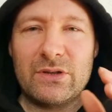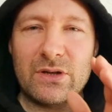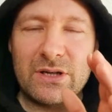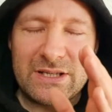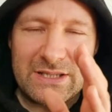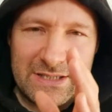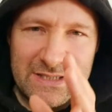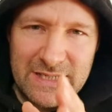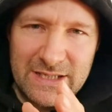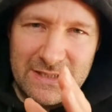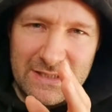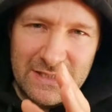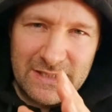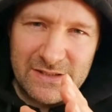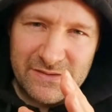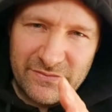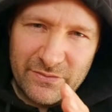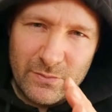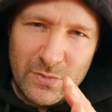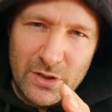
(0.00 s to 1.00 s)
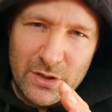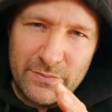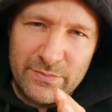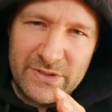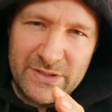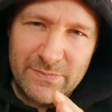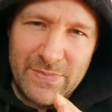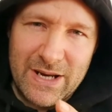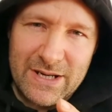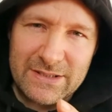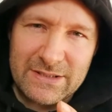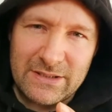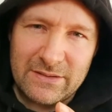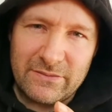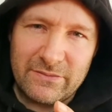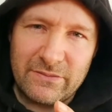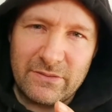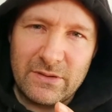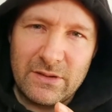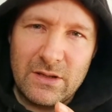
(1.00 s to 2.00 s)
and I can see things from her
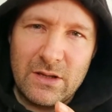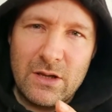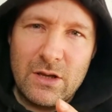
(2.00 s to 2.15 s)
perspective.